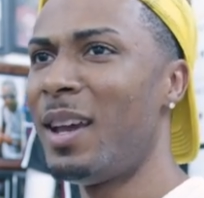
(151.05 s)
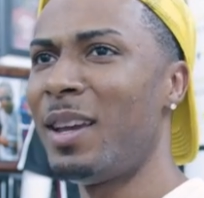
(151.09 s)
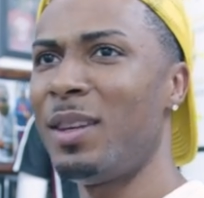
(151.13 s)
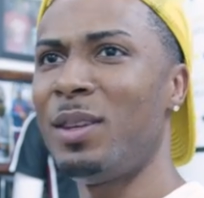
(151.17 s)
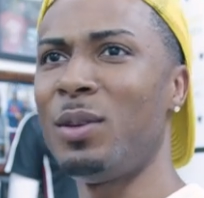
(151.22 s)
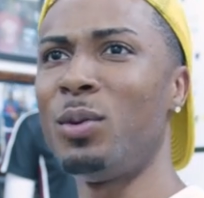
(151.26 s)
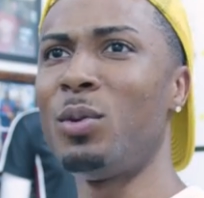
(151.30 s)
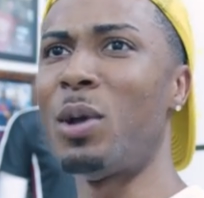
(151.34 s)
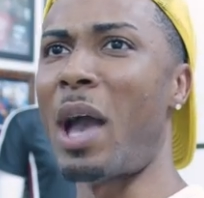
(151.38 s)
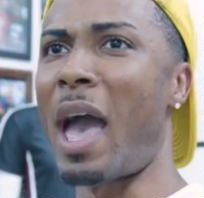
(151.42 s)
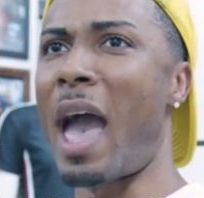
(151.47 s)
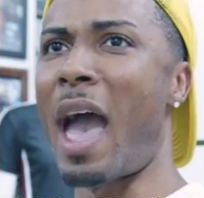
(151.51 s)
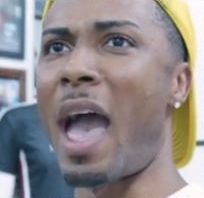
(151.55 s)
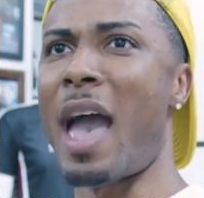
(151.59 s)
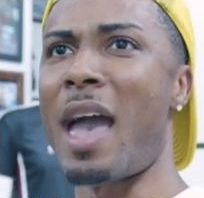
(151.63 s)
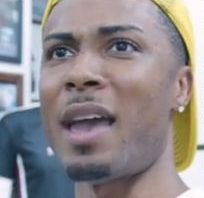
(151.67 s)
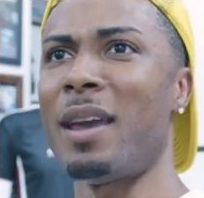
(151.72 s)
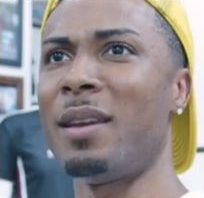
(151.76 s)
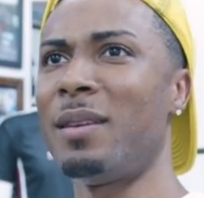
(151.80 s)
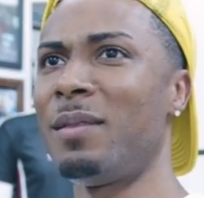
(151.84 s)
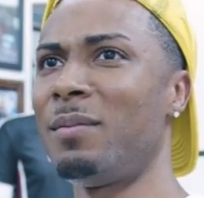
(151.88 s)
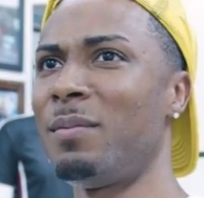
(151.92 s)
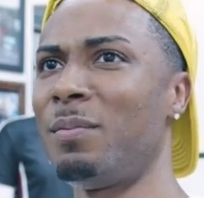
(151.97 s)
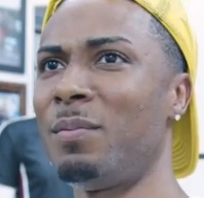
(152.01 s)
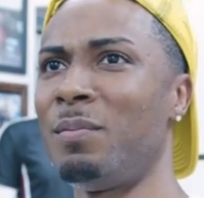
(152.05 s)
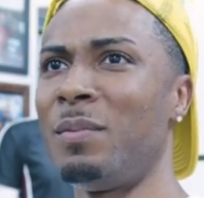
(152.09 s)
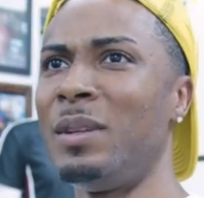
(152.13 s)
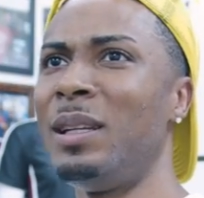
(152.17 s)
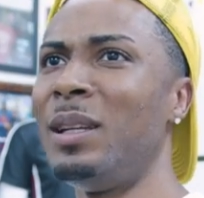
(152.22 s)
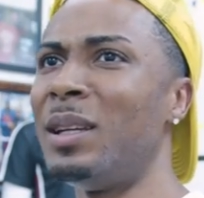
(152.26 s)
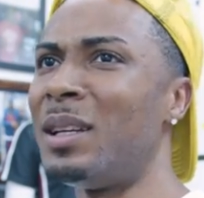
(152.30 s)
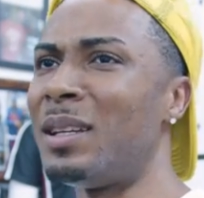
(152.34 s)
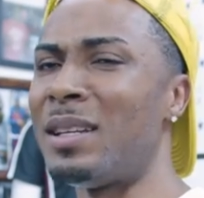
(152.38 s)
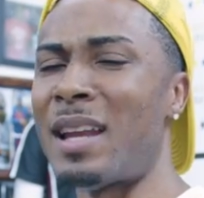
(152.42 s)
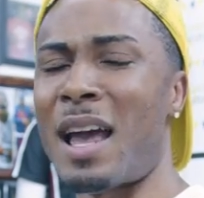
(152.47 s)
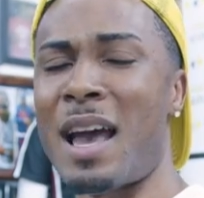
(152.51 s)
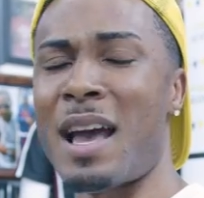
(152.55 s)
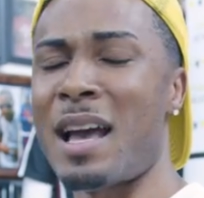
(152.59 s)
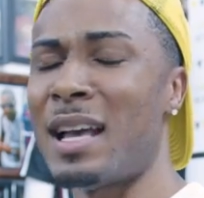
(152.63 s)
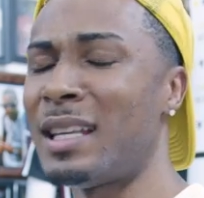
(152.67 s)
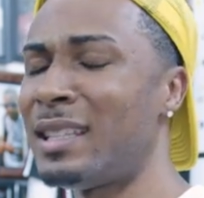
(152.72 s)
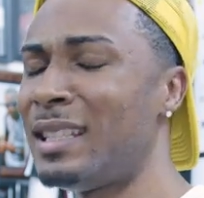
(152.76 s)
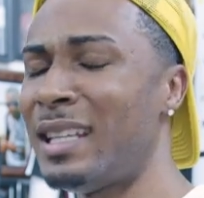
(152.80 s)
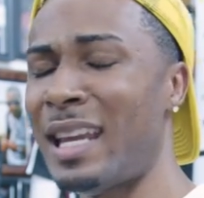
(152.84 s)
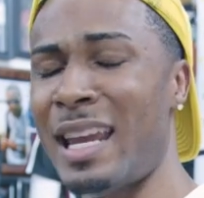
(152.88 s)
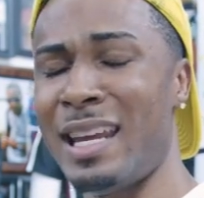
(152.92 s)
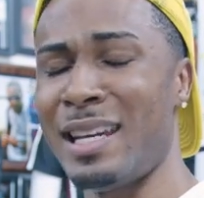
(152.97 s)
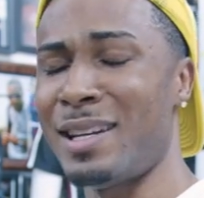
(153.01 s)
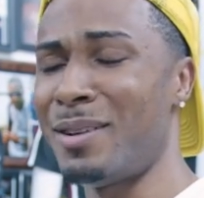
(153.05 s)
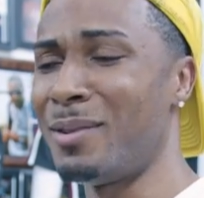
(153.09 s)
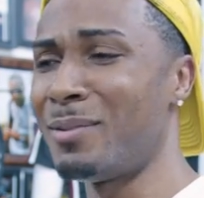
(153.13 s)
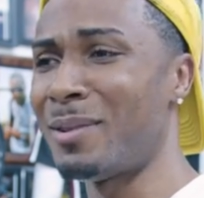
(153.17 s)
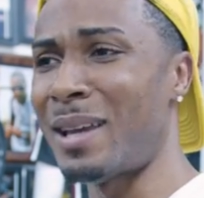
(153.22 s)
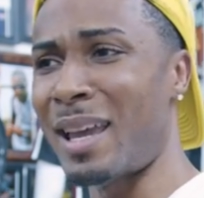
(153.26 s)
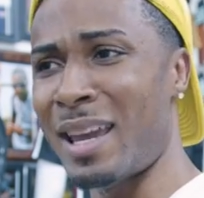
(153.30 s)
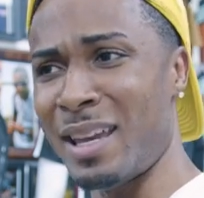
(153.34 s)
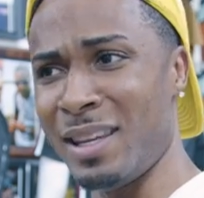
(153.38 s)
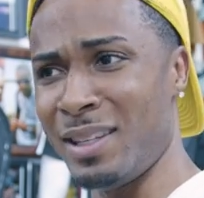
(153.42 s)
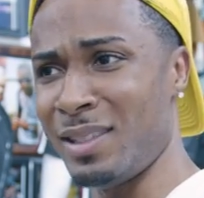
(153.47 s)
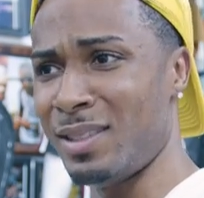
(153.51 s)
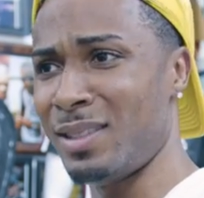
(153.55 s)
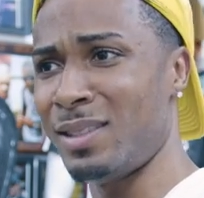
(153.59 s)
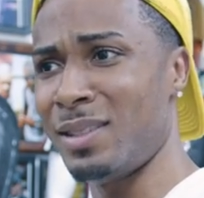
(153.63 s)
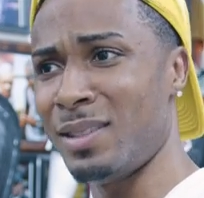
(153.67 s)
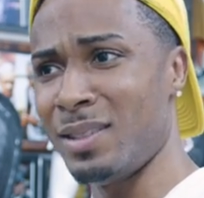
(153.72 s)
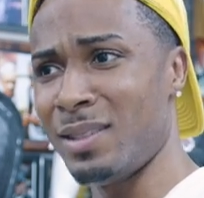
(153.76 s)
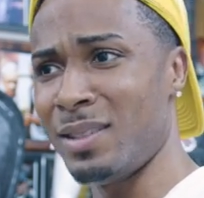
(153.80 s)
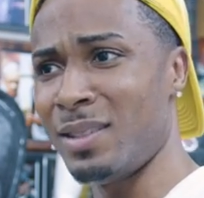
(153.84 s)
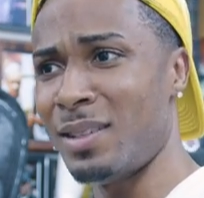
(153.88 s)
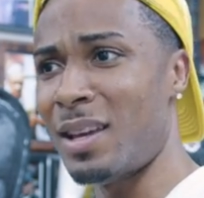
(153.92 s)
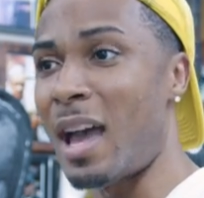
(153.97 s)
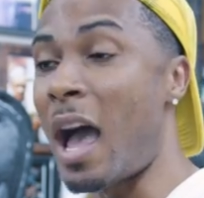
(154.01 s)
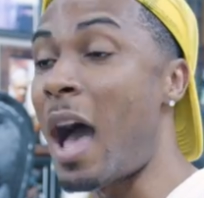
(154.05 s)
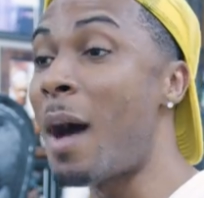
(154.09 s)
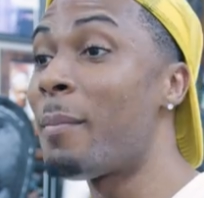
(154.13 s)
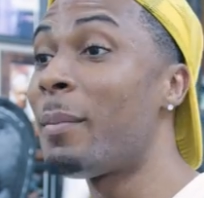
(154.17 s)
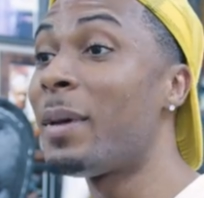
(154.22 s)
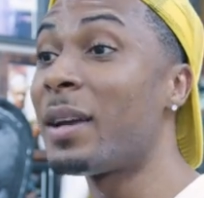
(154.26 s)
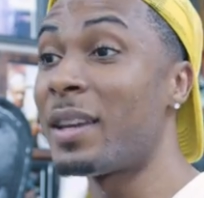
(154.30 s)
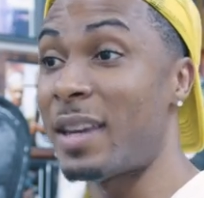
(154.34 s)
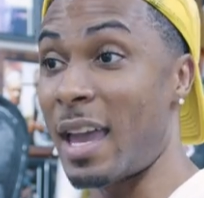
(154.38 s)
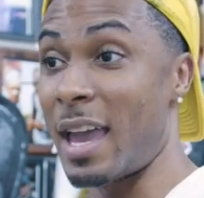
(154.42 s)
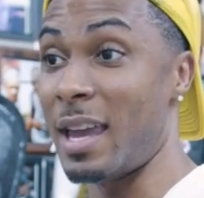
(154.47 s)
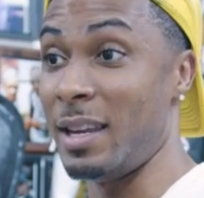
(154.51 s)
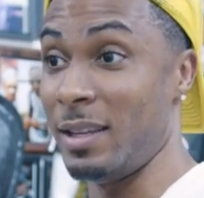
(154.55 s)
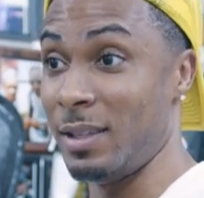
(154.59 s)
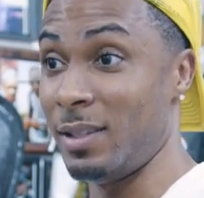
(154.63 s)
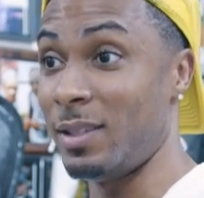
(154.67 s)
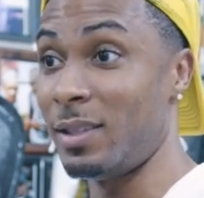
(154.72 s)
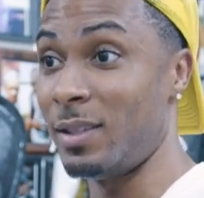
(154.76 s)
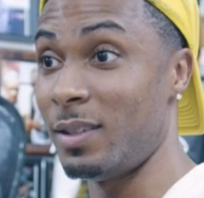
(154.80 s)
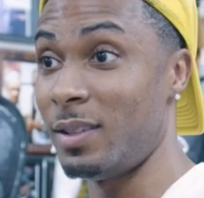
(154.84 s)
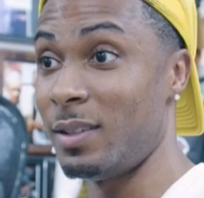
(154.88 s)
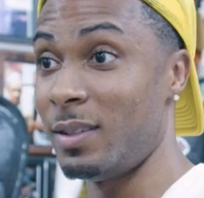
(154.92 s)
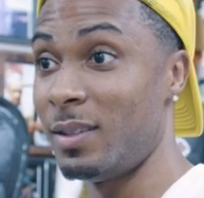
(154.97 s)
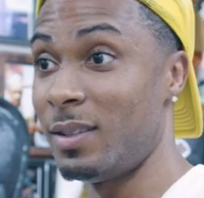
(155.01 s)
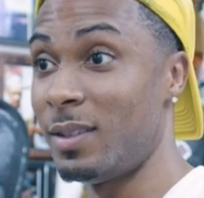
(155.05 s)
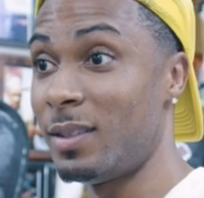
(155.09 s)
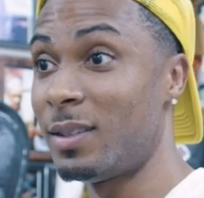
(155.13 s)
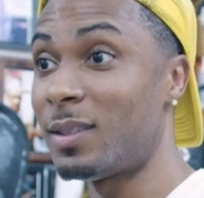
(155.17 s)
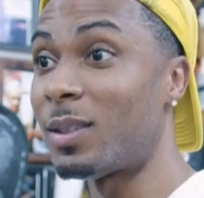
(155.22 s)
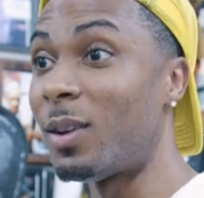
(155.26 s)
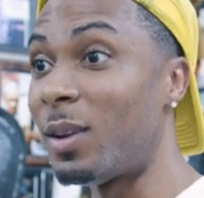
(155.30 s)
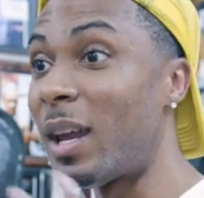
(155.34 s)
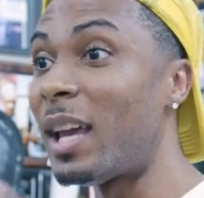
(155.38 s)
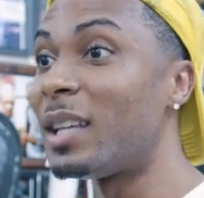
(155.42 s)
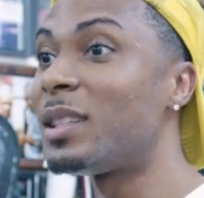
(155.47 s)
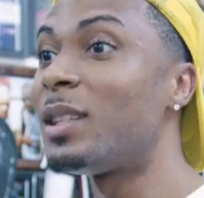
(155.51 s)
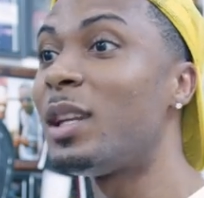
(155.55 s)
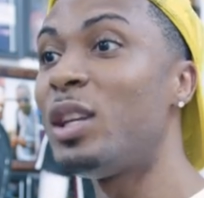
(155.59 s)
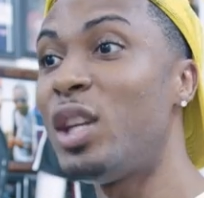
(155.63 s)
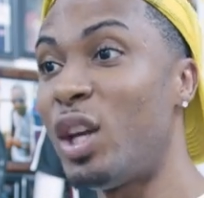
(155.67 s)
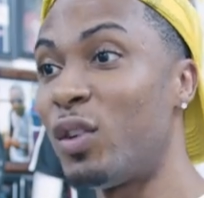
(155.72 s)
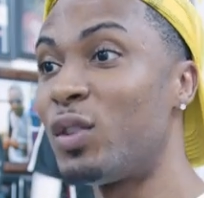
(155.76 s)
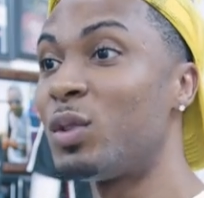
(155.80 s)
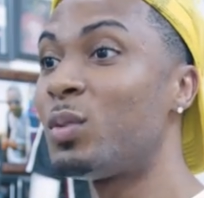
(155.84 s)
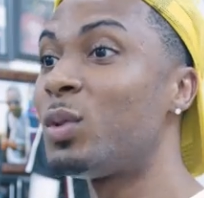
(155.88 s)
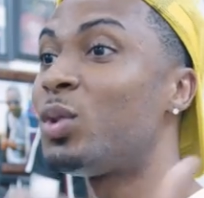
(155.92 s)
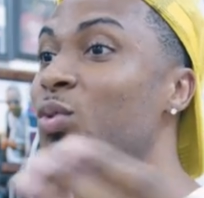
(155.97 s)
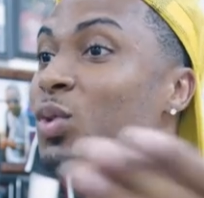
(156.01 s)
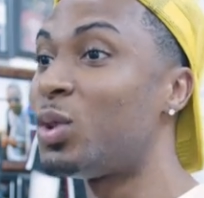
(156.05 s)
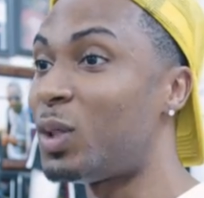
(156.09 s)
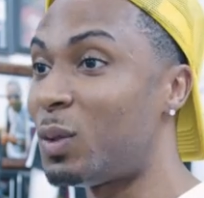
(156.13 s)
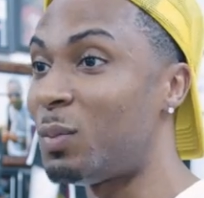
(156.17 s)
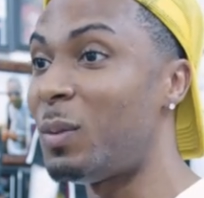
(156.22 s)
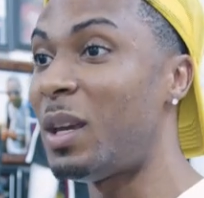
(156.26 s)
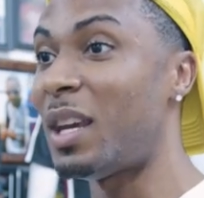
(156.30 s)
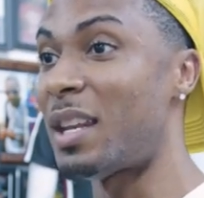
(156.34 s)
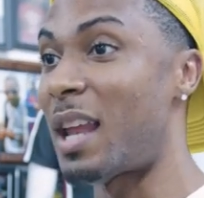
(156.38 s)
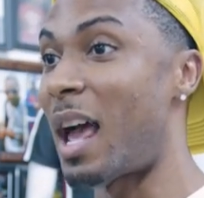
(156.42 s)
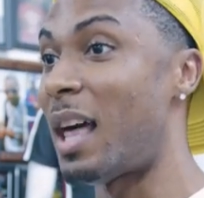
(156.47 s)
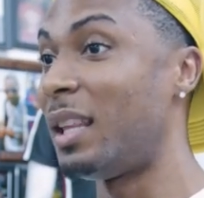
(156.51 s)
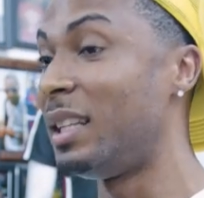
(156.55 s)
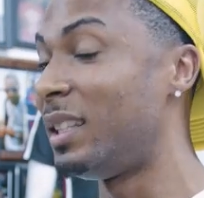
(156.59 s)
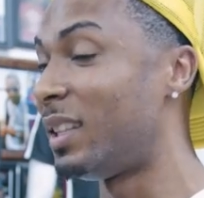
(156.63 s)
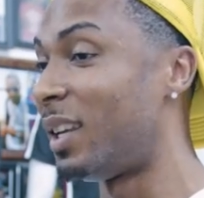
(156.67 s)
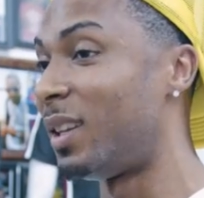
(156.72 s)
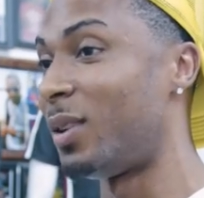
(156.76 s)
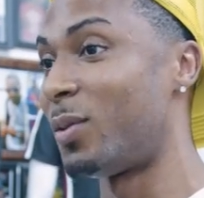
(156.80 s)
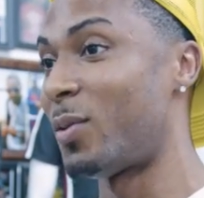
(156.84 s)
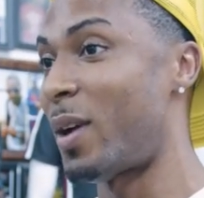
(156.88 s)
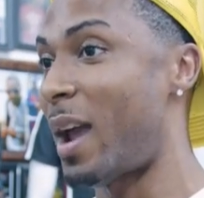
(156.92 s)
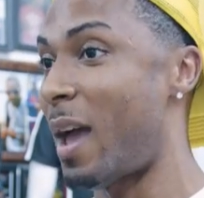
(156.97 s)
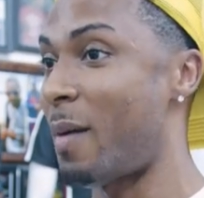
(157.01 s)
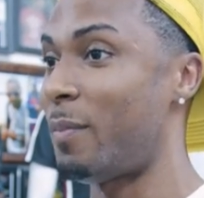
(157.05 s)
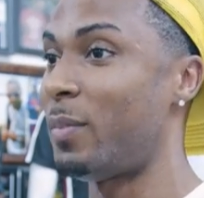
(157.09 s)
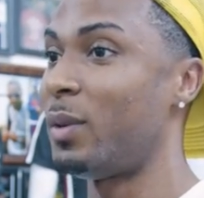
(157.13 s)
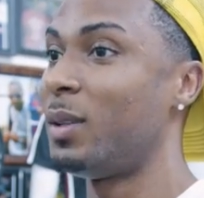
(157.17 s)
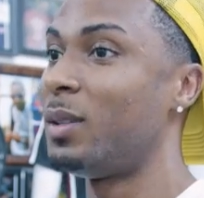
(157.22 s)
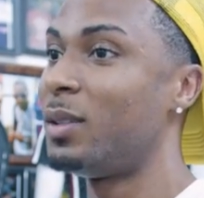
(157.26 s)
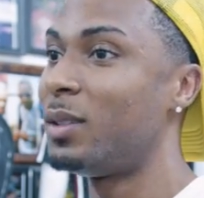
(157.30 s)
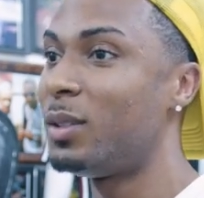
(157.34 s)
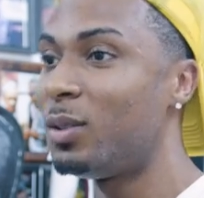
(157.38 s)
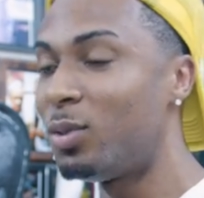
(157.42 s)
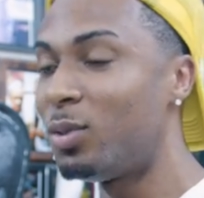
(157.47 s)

You got Lil Nas, he ain't no gangster. I'm a gangster. So that's the difference between me and all these other rappers.